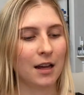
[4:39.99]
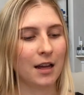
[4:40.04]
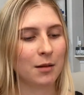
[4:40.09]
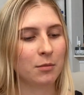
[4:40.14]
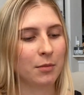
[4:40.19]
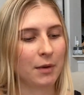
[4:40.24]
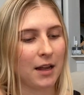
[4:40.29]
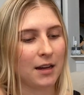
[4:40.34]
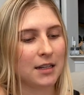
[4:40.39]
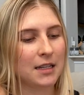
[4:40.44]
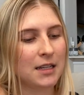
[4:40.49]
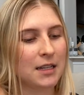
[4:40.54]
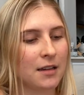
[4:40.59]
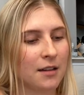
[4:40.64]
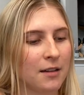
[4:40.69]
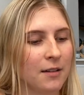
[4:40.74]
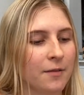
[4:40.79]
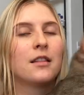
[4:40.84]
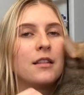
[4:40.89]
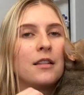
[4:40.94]
Hi, Betty.
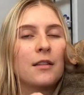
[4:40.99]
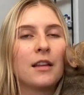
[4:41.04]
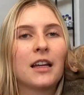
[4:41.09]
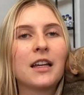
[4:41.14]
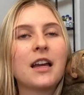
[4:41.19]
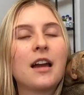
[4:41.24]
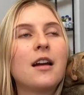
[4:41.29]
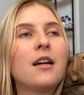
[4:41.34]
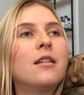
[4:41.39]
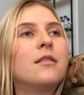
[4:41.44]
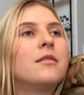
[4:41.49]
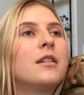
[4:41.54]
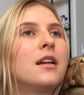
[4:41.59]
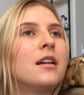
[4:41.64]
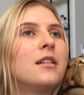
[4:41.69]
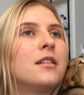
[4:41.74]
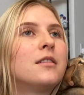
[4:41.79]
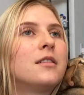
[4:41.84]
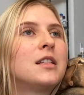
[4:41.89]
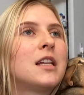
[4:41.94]
Like,
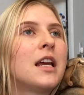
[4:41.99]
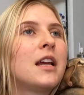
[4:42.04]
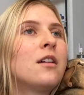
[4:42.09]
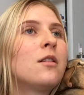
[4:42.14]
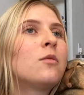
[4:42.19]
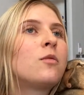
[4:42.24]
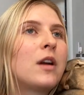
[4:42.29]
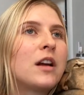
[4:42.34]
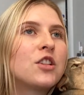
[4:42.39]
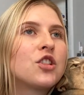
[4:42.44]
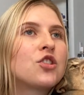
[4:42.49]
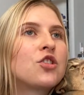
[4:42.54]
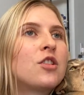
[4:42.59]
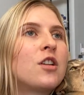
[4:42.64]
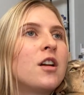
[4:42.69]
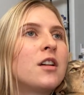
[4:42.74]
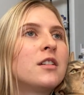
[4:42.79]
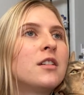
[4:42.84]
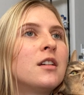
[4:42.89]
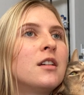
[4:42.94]
take a
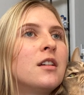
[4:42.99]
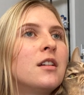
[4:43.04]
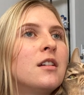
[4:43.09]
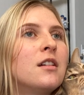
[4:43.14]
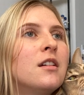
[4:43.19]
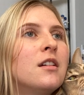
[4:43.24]
restaurant